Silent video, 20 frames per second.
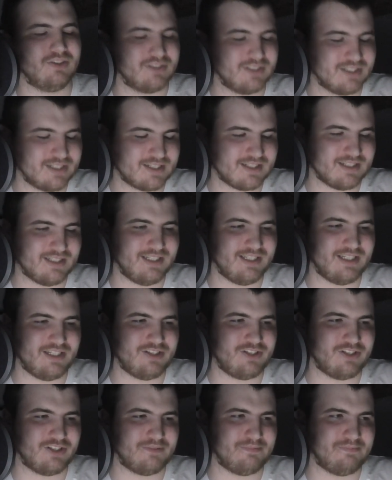Honestly, it
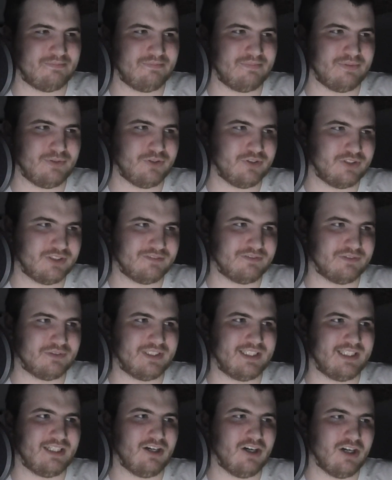is just beautiful.
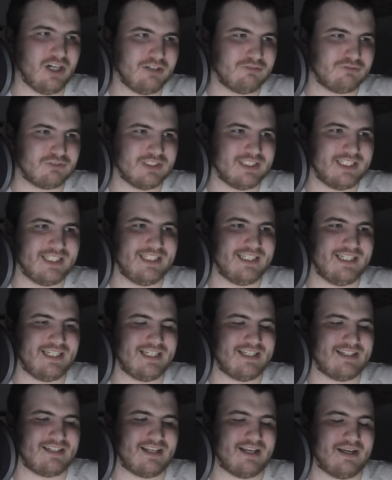The irony
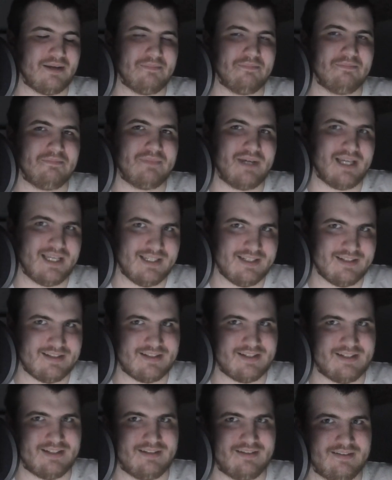is
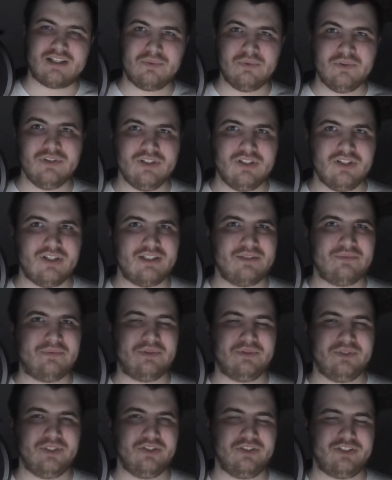amazing. So online
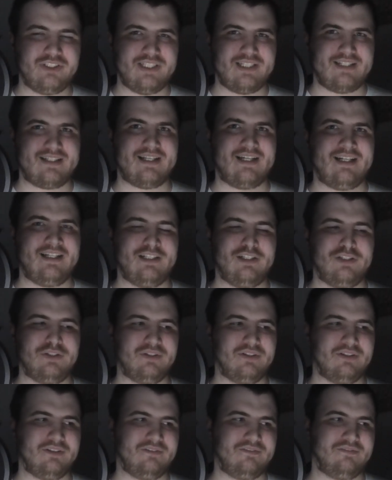we'll usually say a
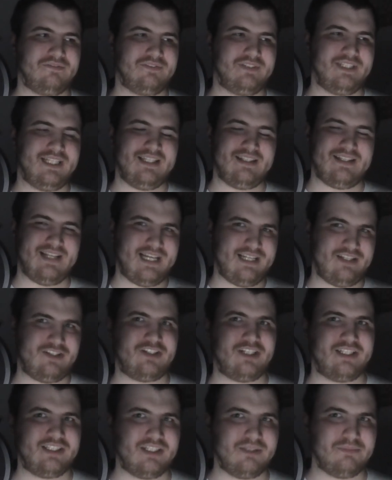lot of these S
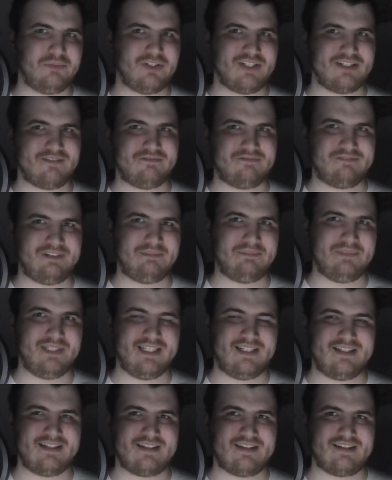J Ws and
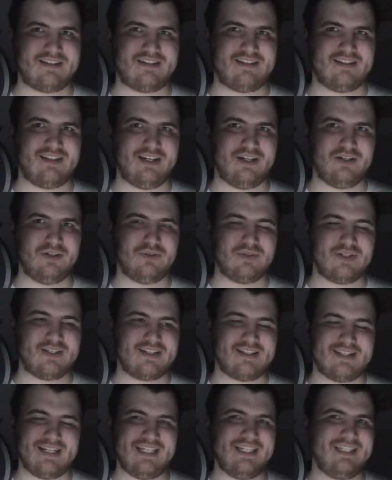feminists, they'll
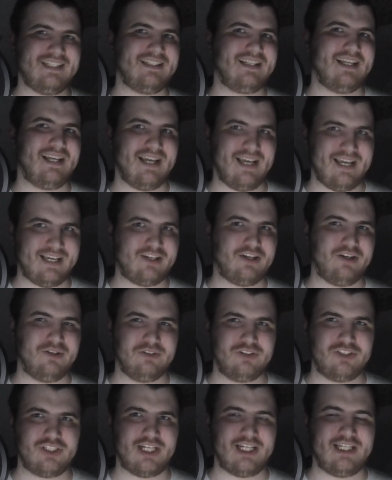stay in their
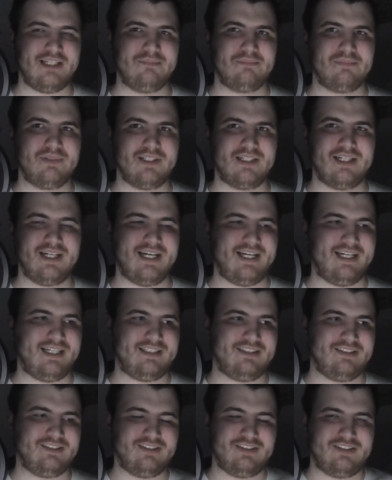echo chamber
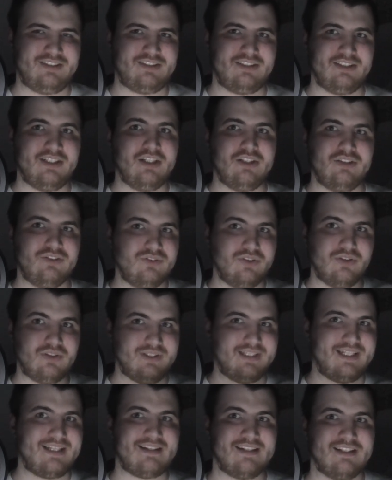and
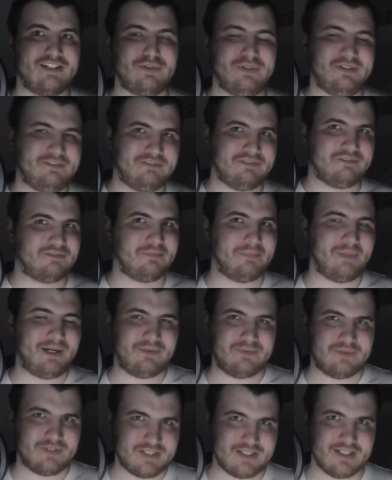not listen to anything from
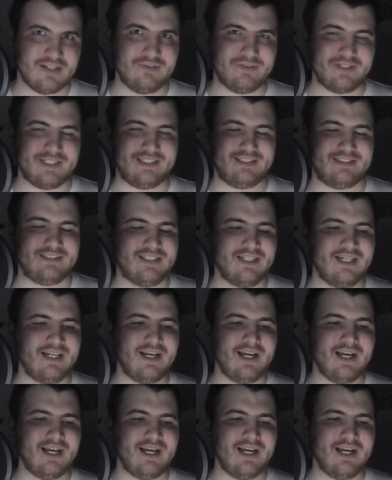outside.